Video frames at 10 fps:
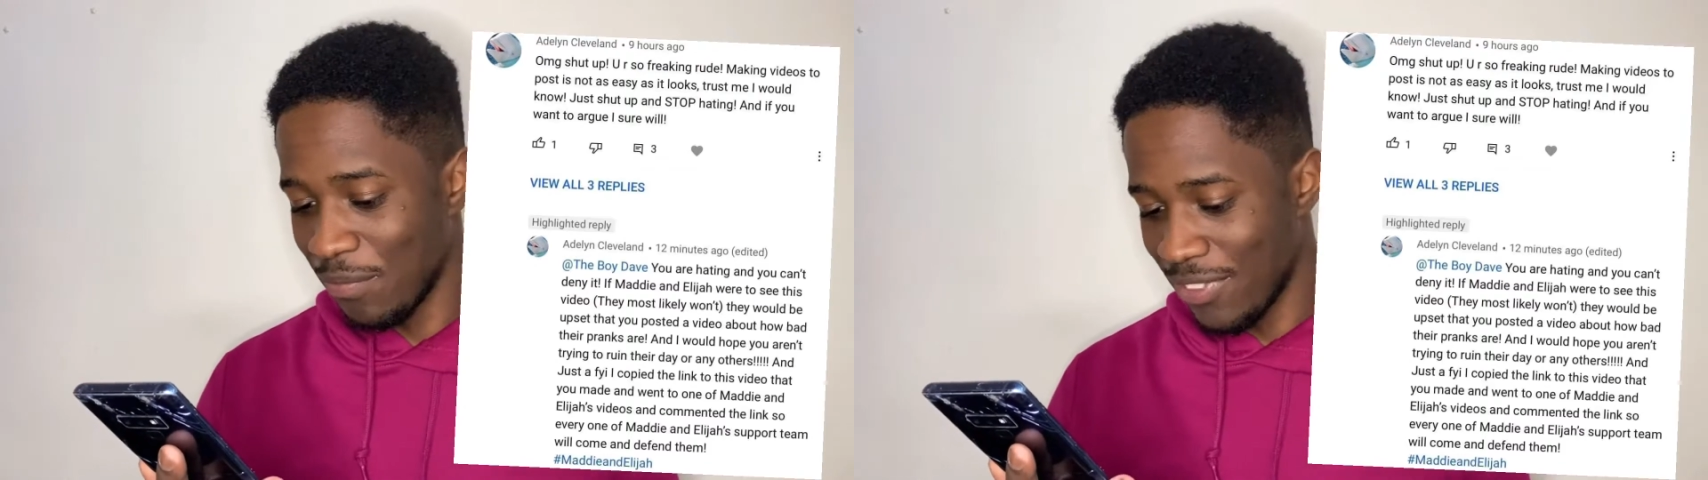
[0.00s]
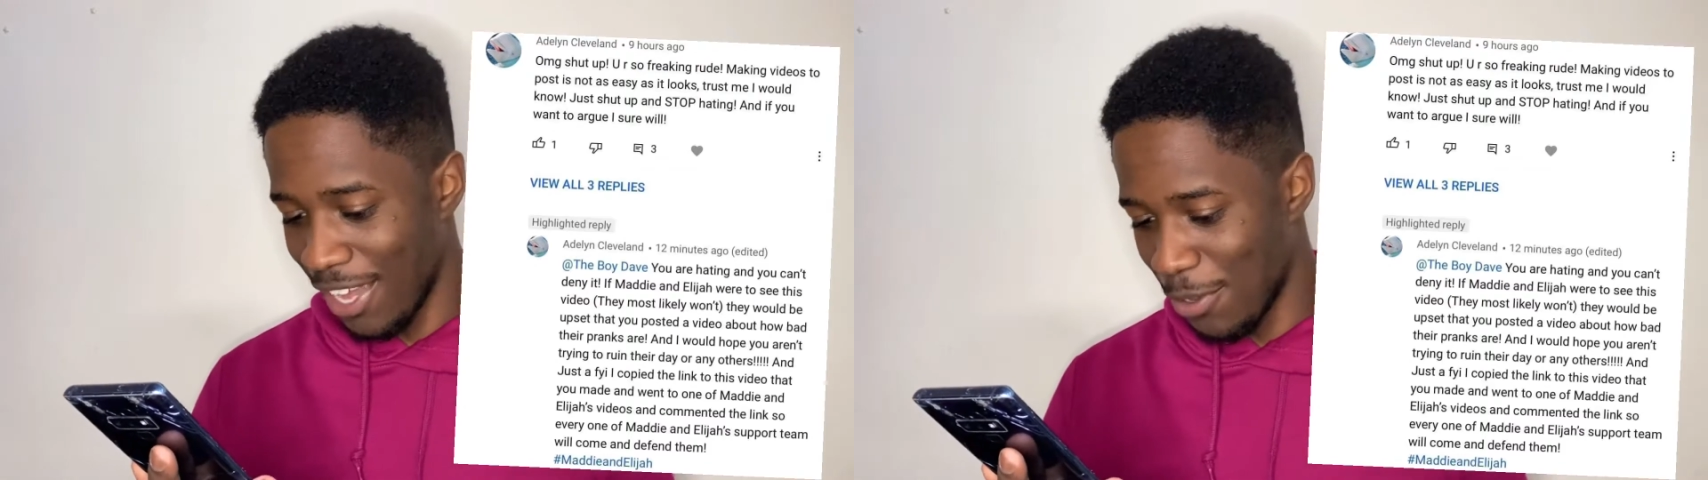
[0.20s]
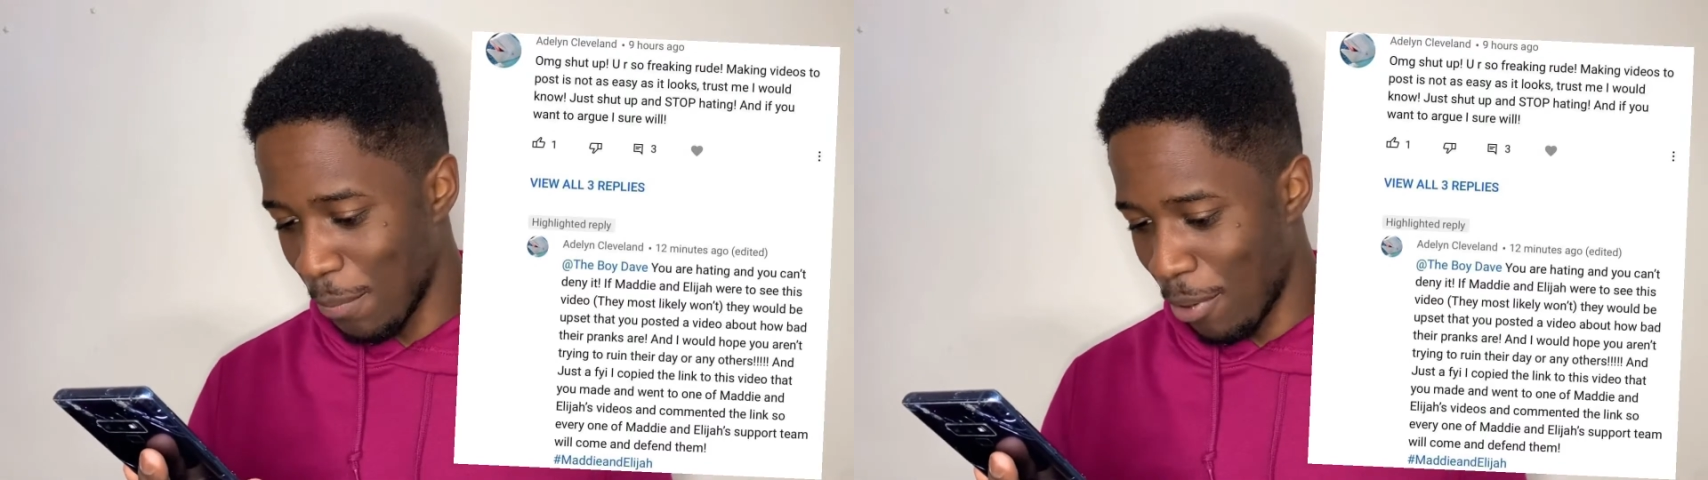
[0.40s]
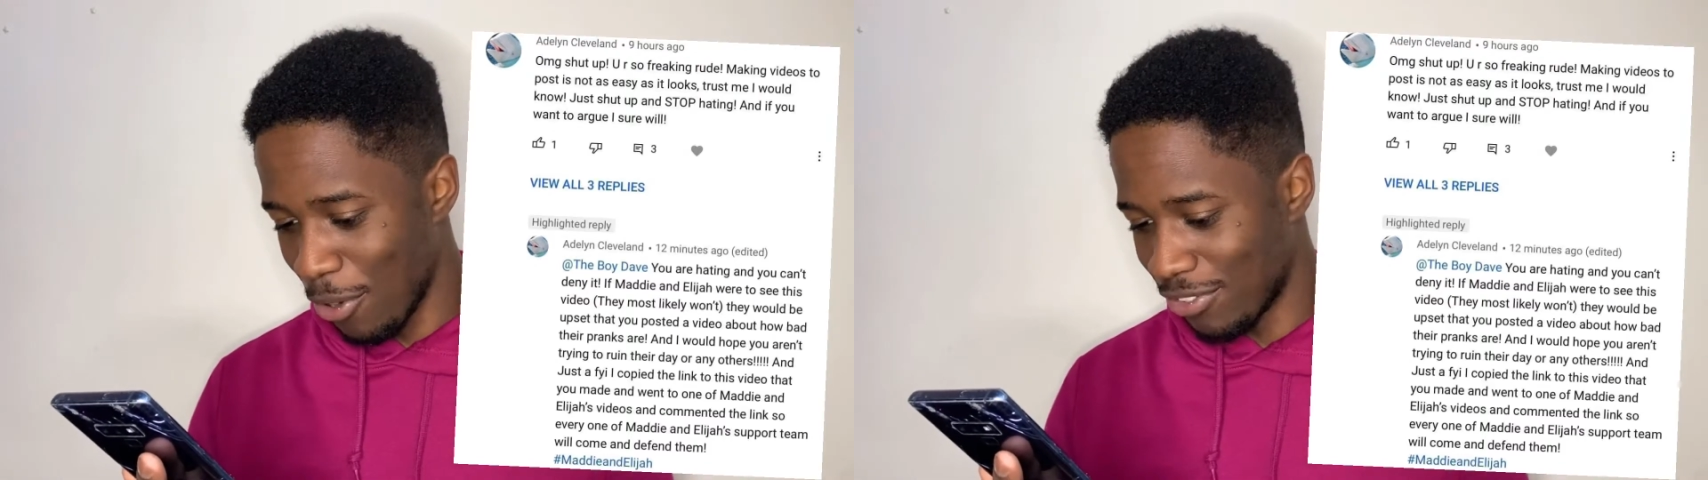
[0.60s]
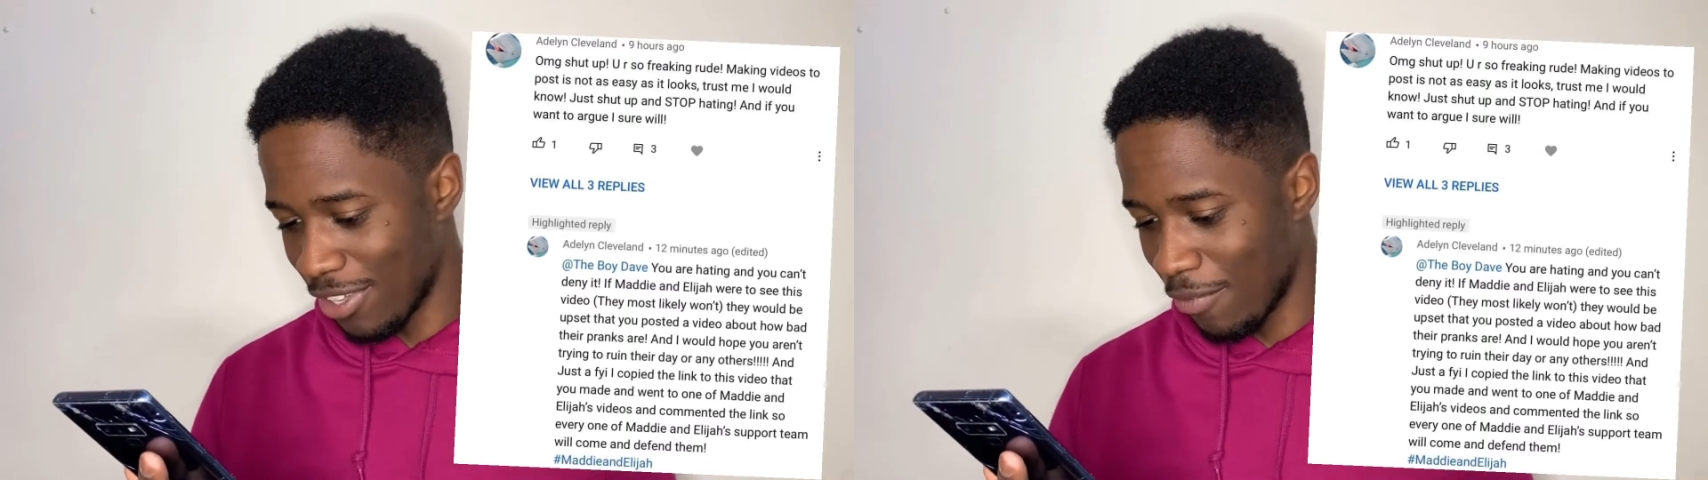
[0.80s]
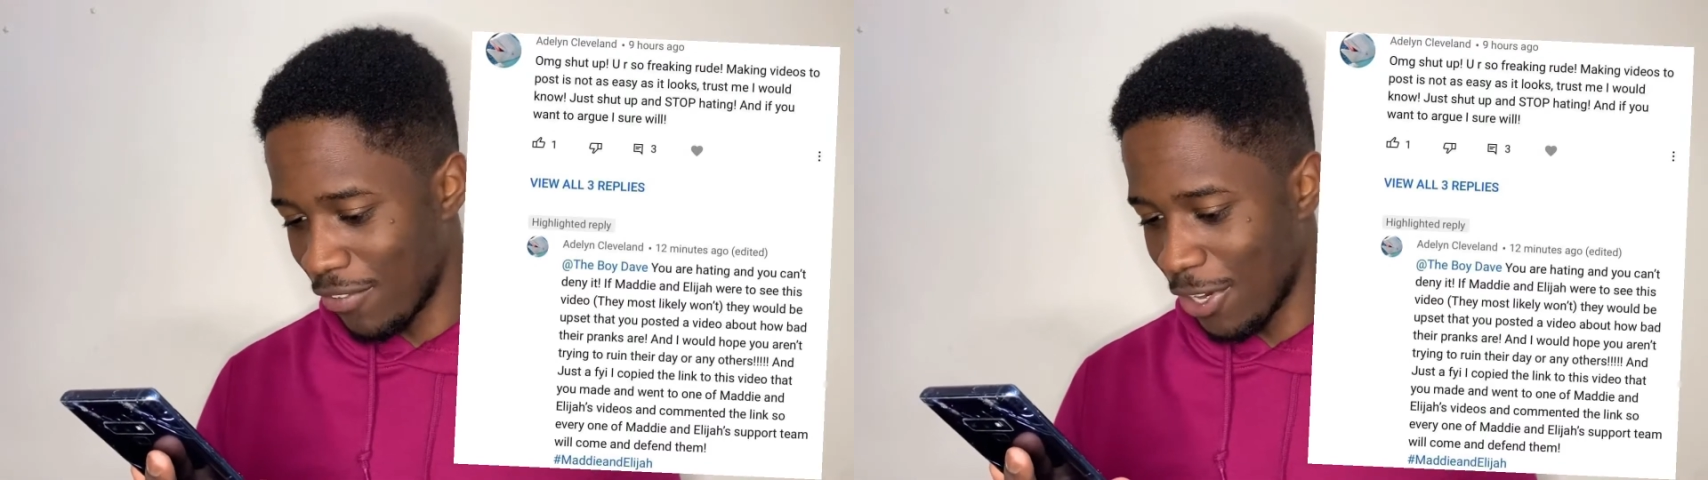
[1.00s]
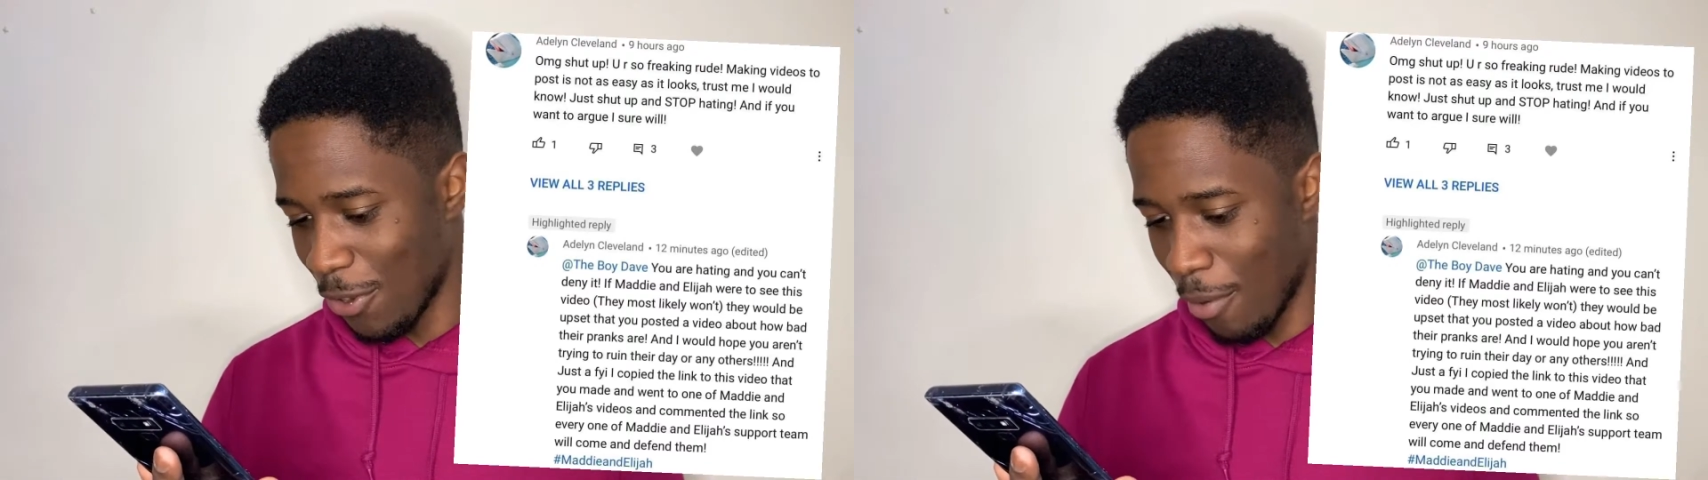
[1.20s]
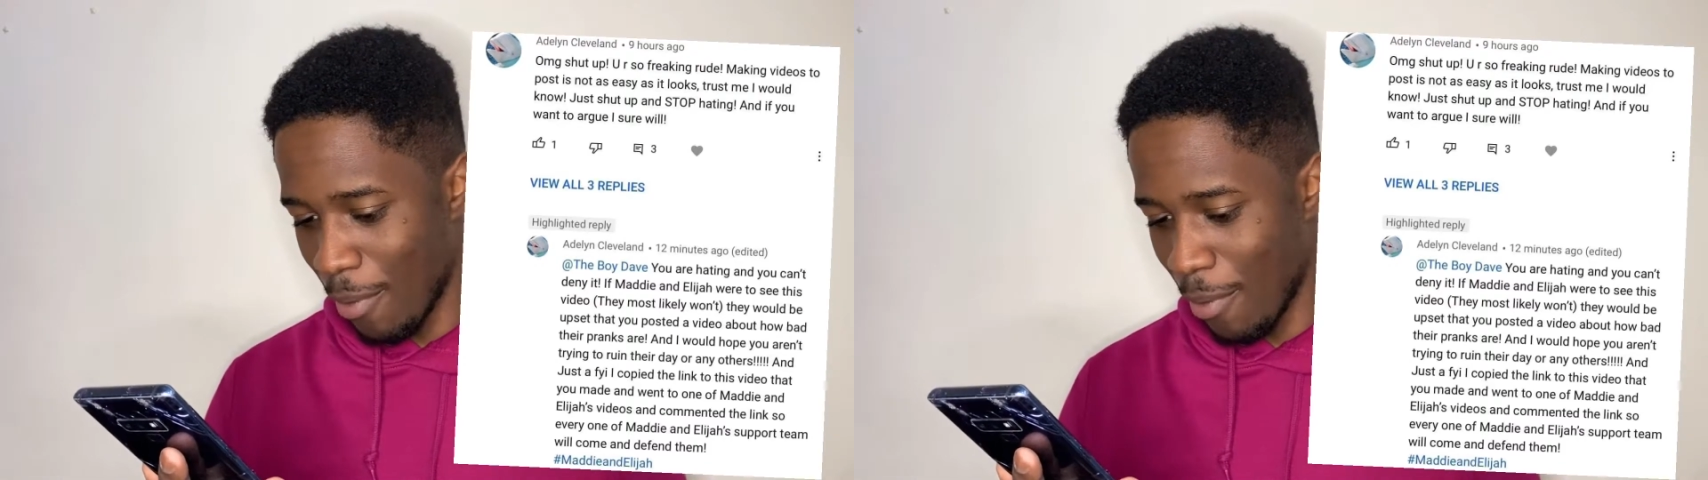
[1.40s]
that you posted a video